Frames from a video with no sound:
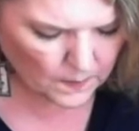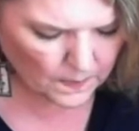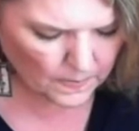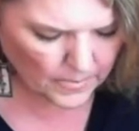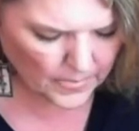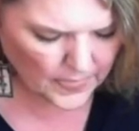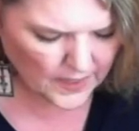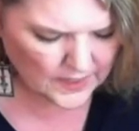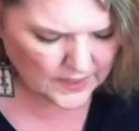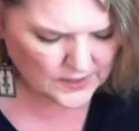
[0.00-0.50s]

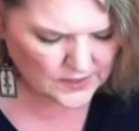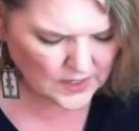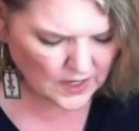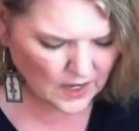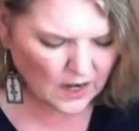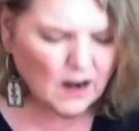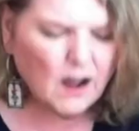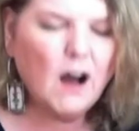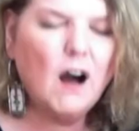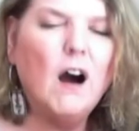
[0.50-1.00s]
he's
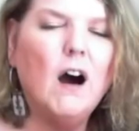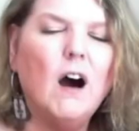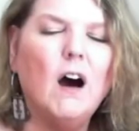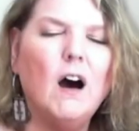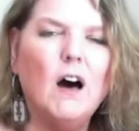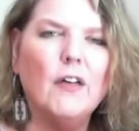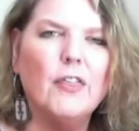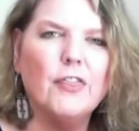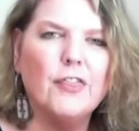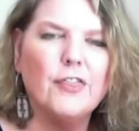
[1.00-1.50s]
got to
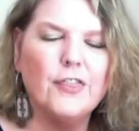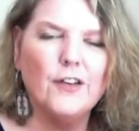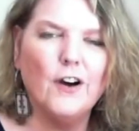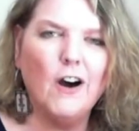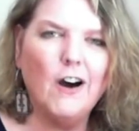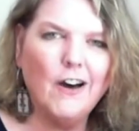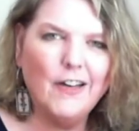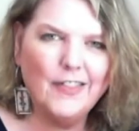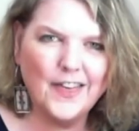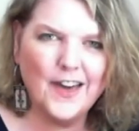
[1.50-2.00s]

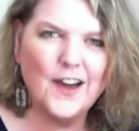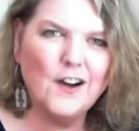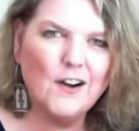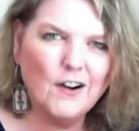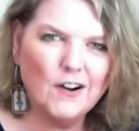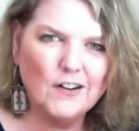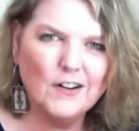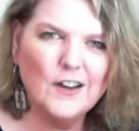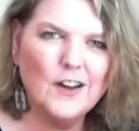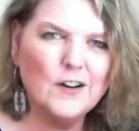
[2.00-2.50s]
thaw that
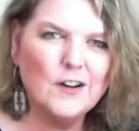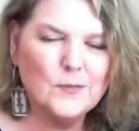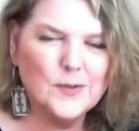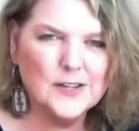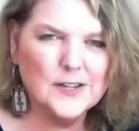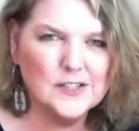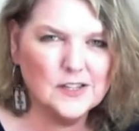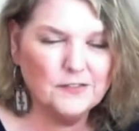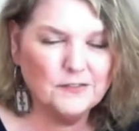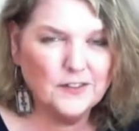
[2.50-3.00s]
heart out
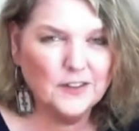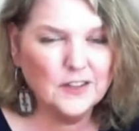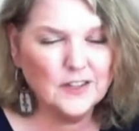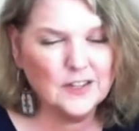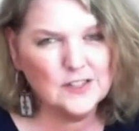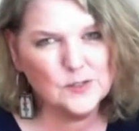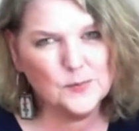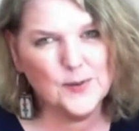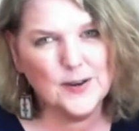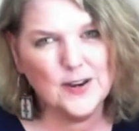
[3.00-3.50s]
because I feel like
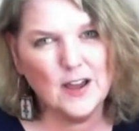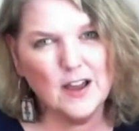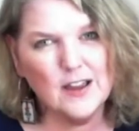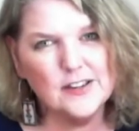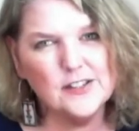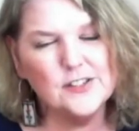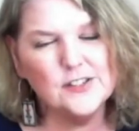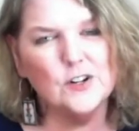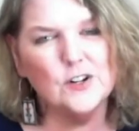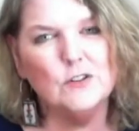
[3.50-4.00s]
it's been
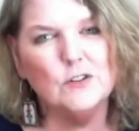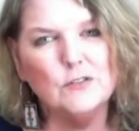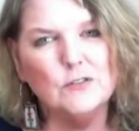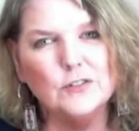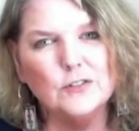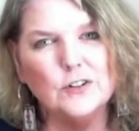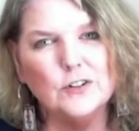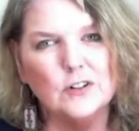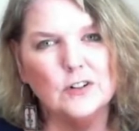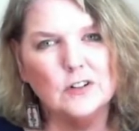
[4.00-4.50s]
iced
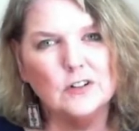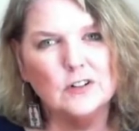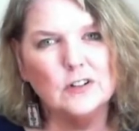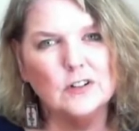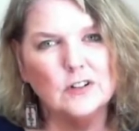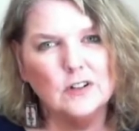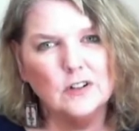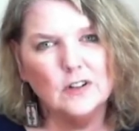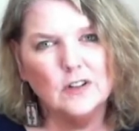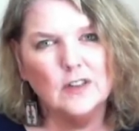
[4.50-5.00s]
over.
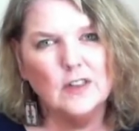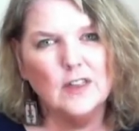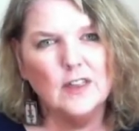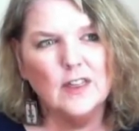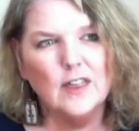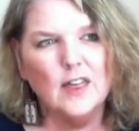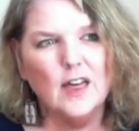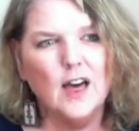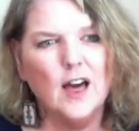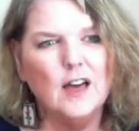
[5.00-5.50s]

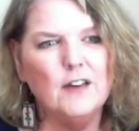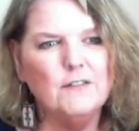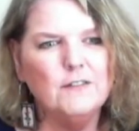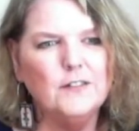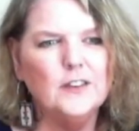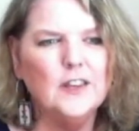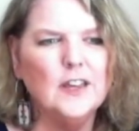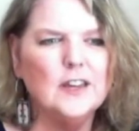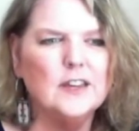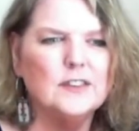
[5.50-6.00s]
I
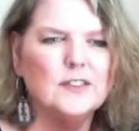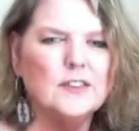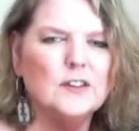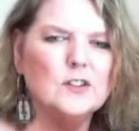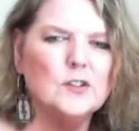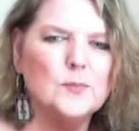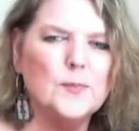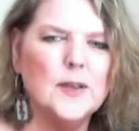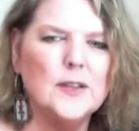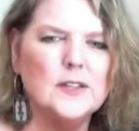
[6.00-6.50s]
feel like
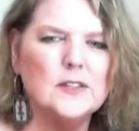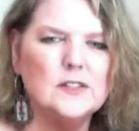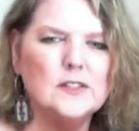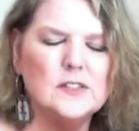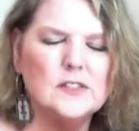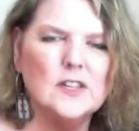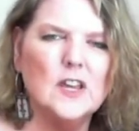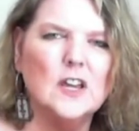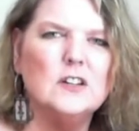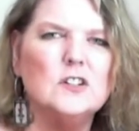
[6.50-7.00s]
there's been
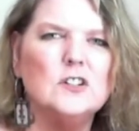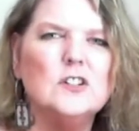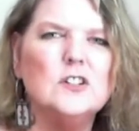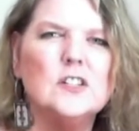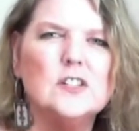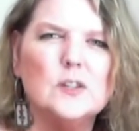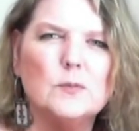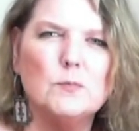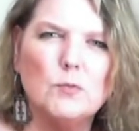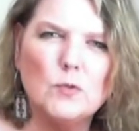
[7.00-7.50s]
such
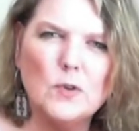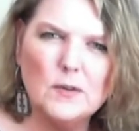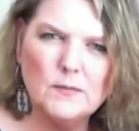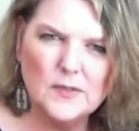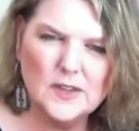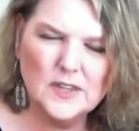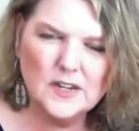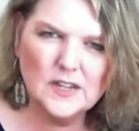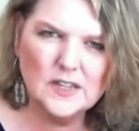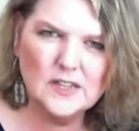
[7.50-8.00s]

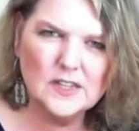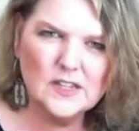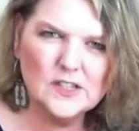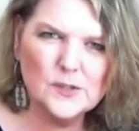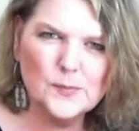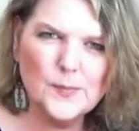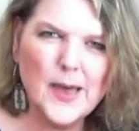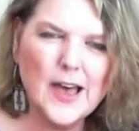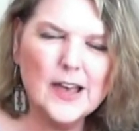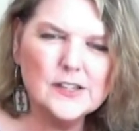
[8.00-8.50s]
disappointment in
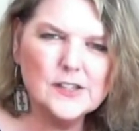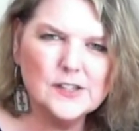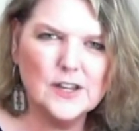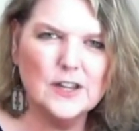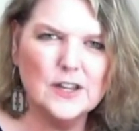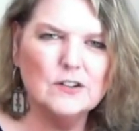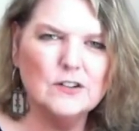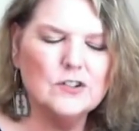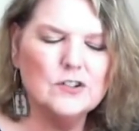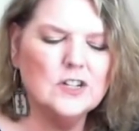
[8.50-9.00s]
this past
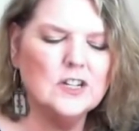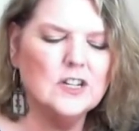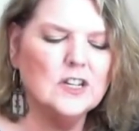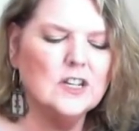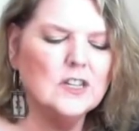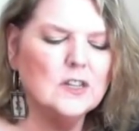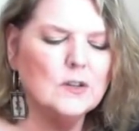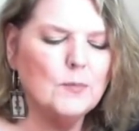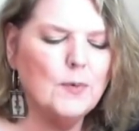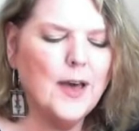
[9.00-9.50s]
energy,
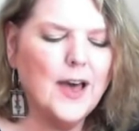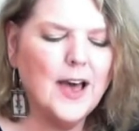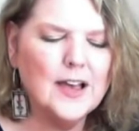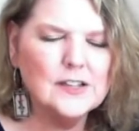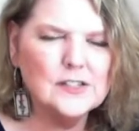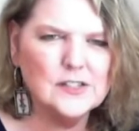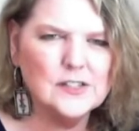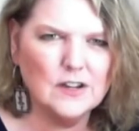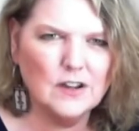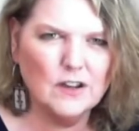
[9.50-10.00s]
in the
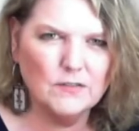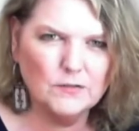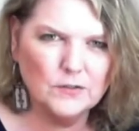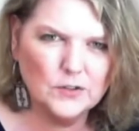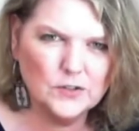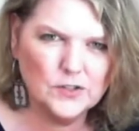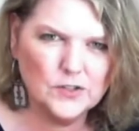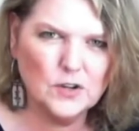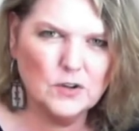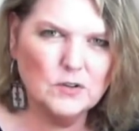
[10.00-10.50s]
past
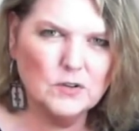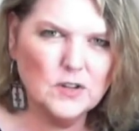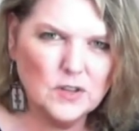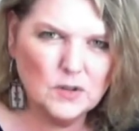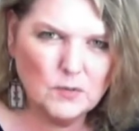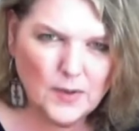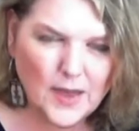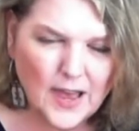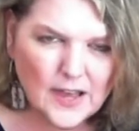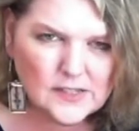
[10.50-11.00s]
comfort zone, in the
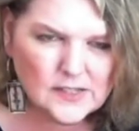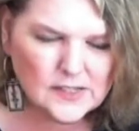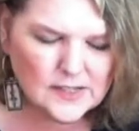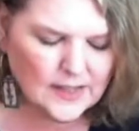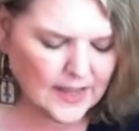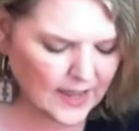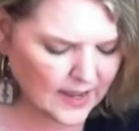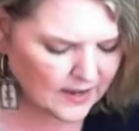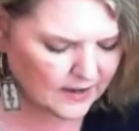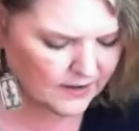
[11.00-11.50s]
past
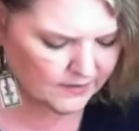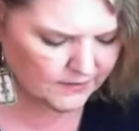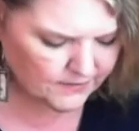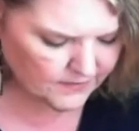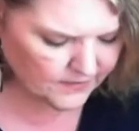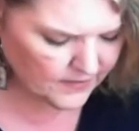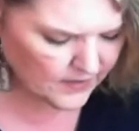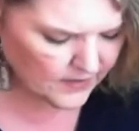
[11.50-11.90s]
life.